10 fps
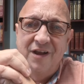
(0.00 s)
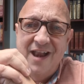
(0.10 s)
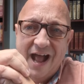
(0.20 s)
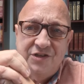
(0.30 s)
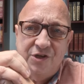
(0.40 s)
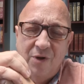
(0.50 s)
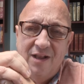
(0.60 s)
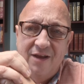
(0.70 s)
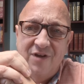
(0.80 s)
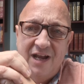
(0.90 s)
Nazi
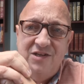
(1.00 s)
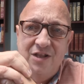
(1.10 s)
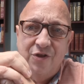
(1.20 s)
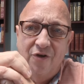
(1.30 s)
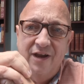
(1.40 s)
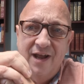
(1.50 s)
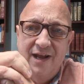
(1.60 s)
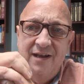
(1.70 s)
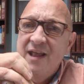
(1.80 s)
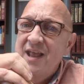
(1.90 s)
rally of
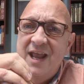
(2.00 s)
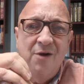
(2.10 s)
1939.